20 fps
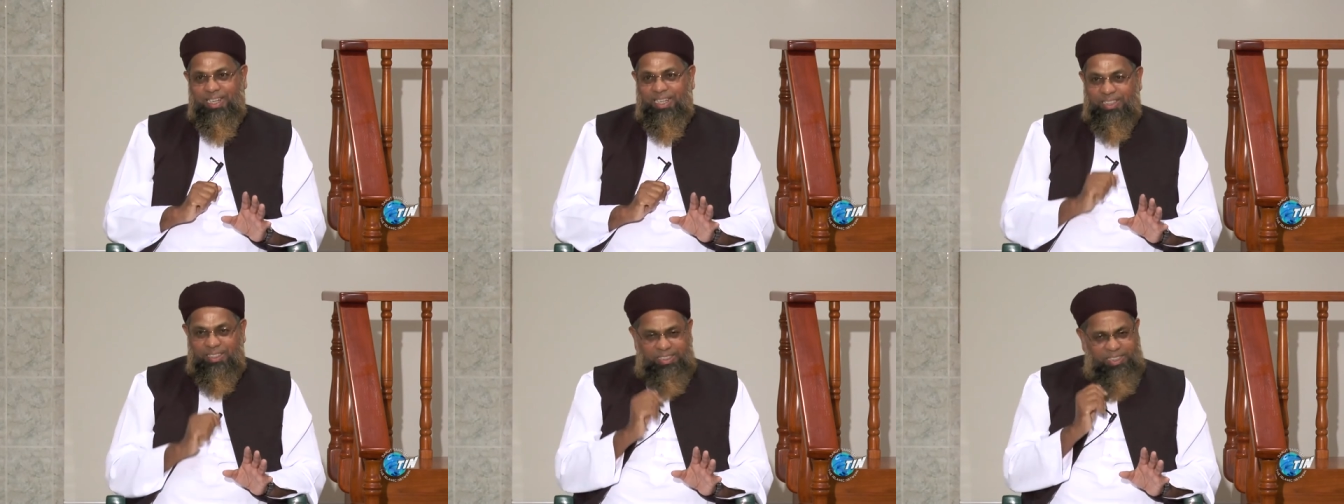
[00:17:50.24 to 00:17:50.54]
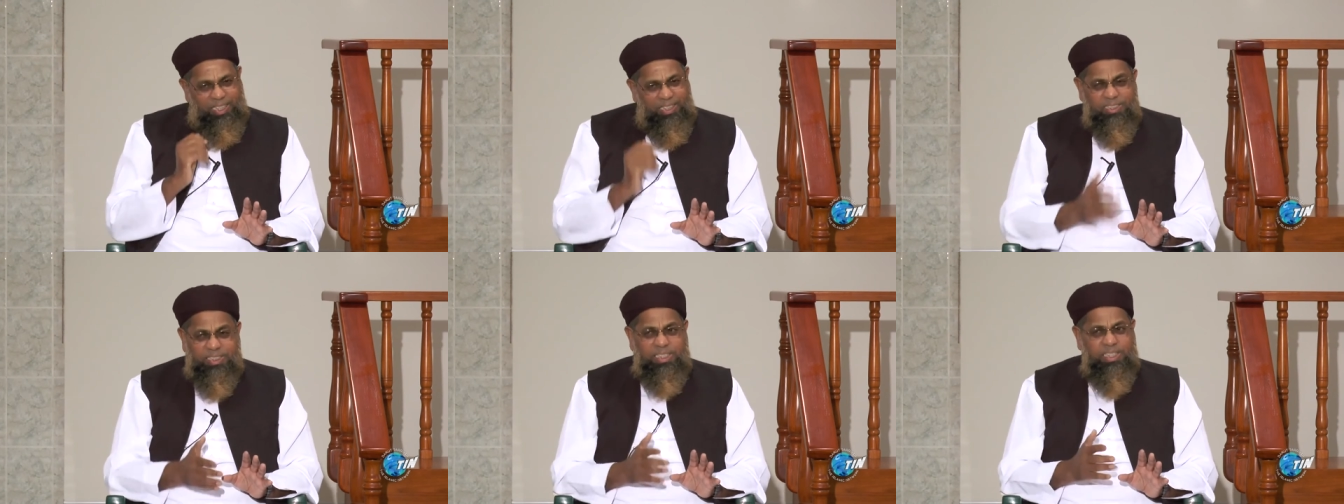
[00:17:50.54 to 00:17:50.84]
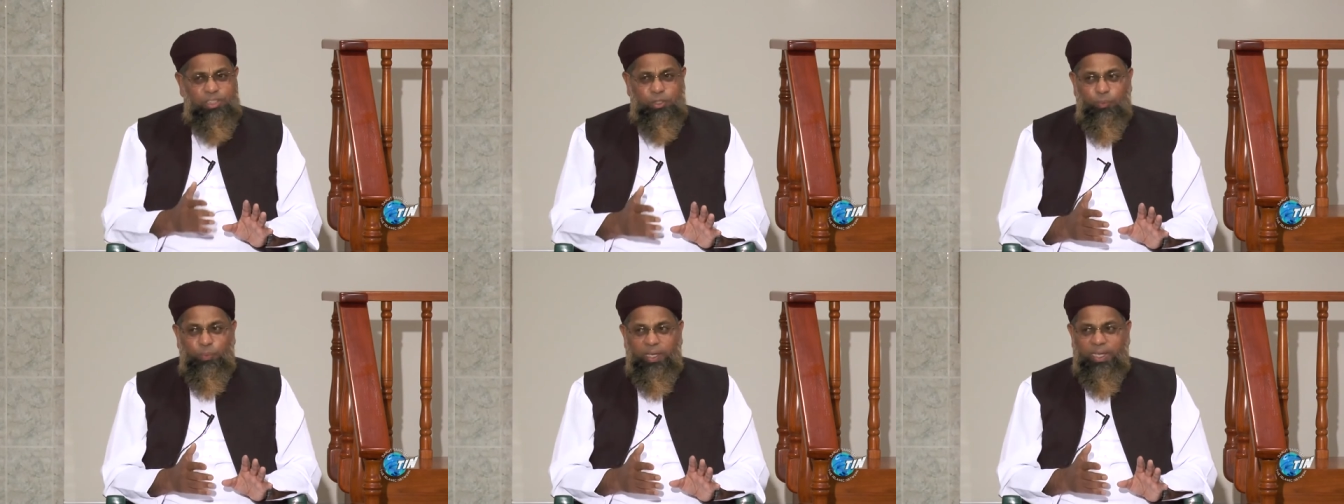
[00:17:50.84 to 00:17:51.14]
Just
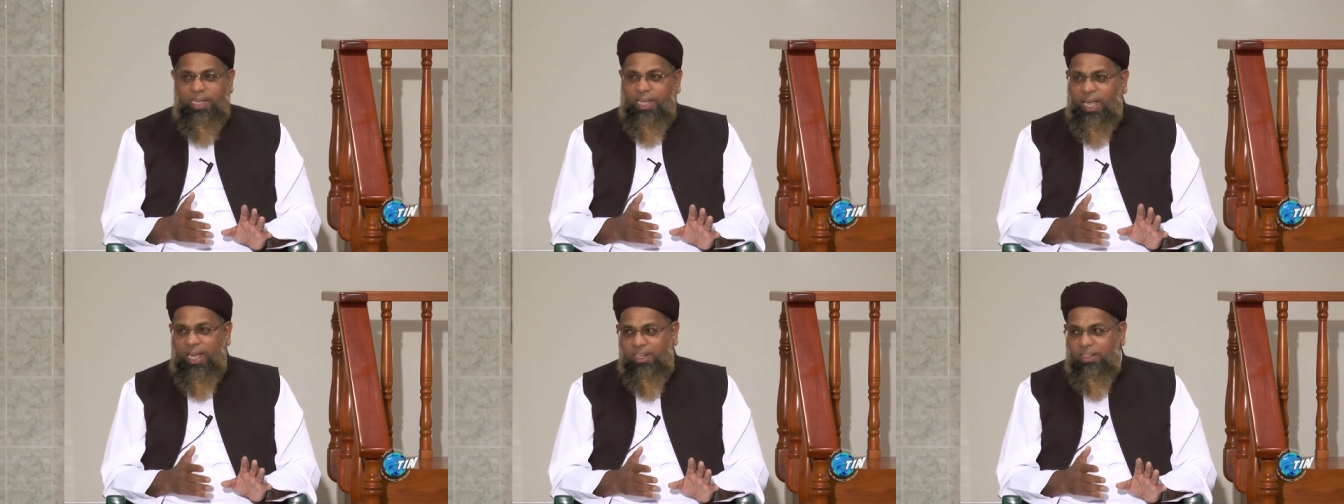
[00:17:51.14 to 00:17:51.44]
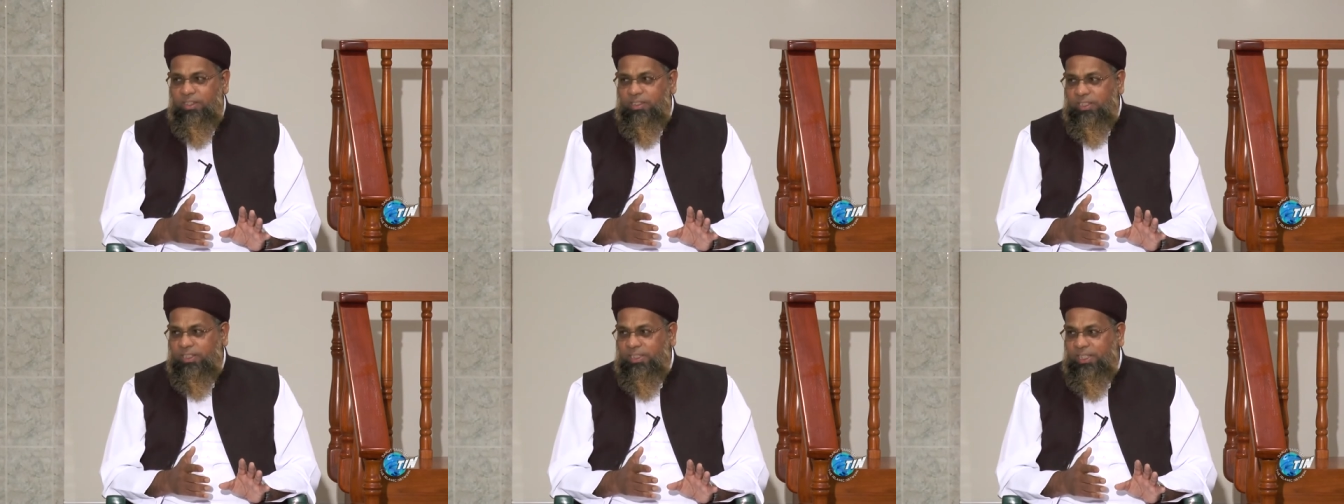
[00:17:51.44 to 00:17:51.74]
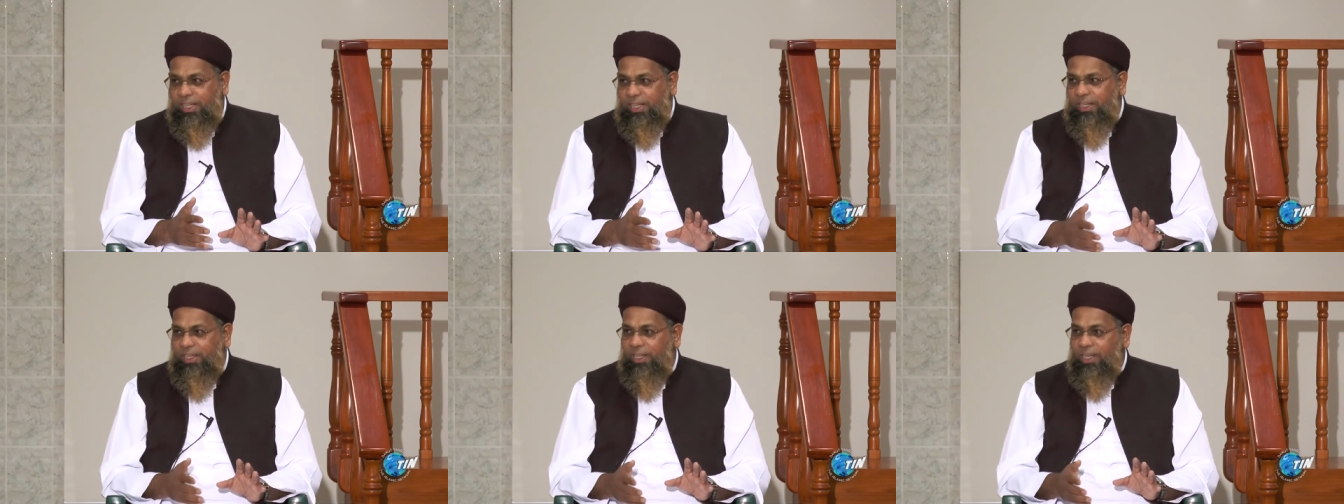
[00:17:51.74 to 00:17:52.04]
as we cannot
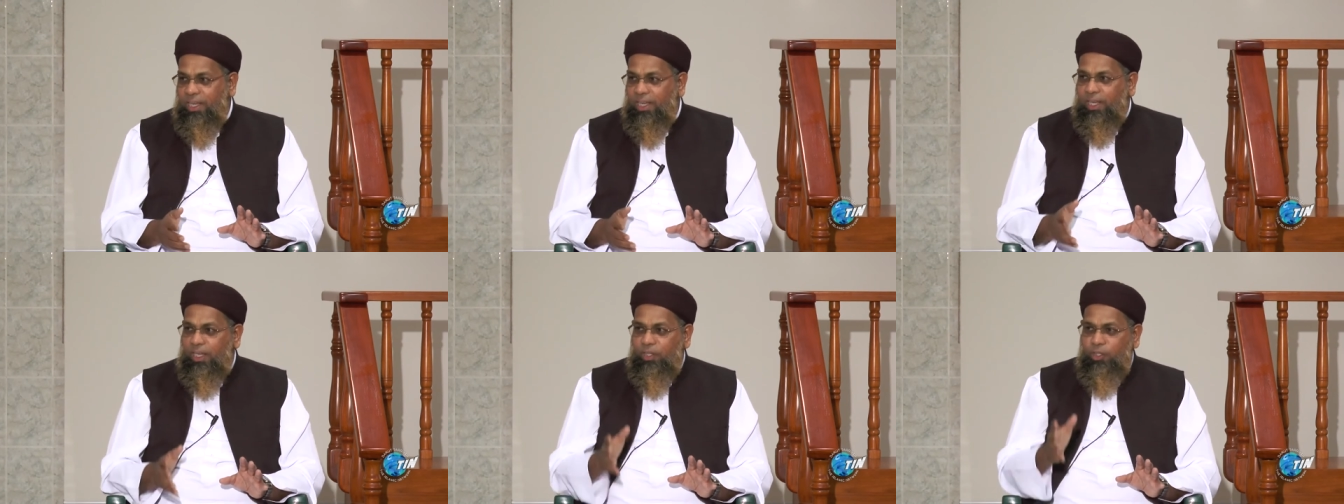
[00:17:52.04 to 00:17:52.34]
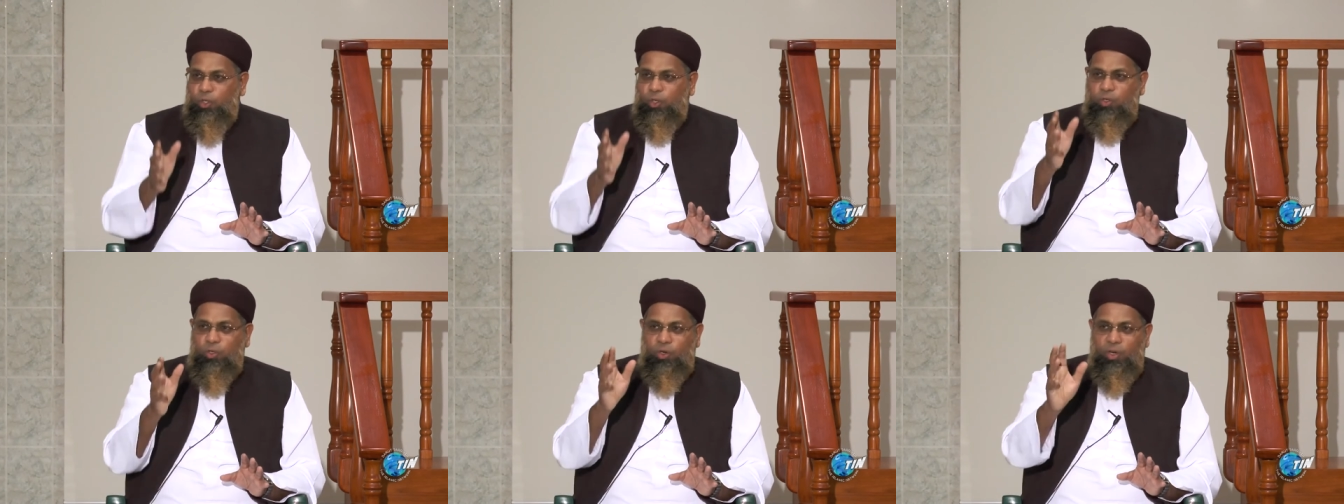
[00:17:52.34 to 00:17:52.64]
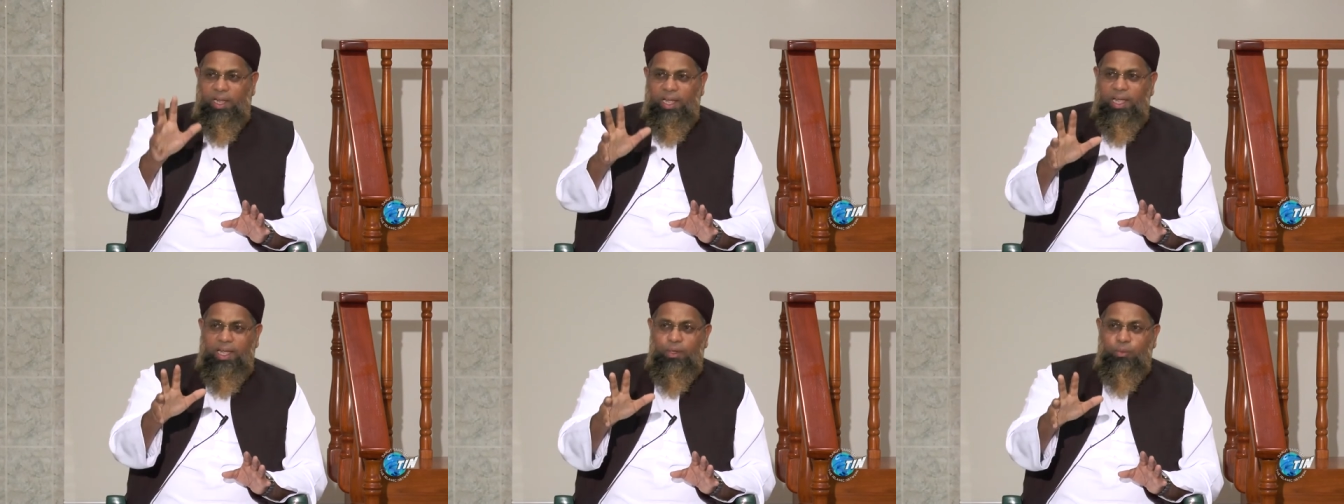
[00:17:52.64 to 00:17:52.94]
say the
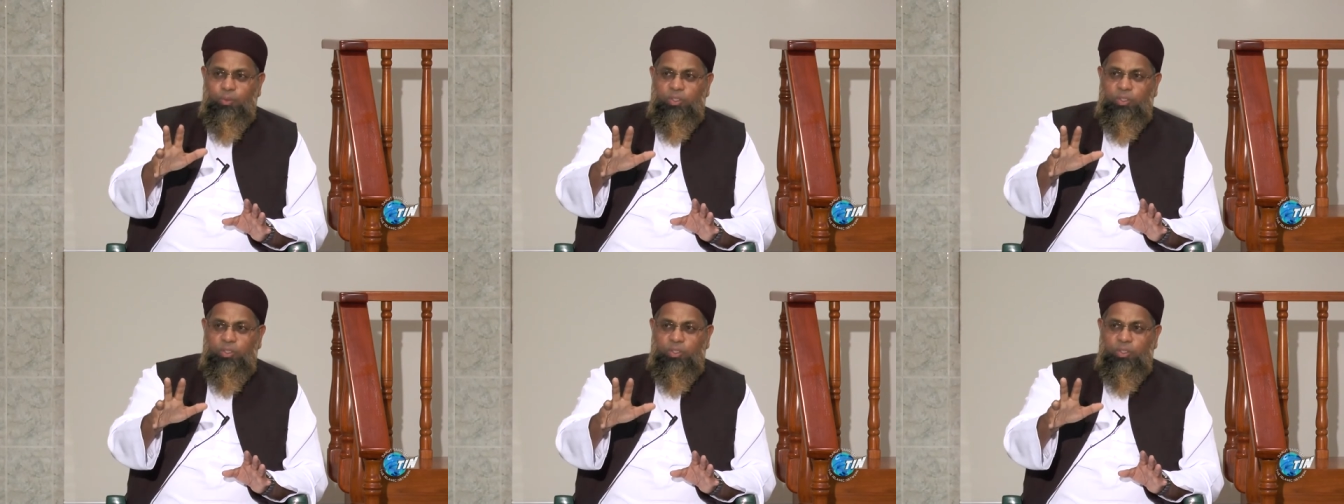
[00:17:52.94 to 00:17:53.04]
Quran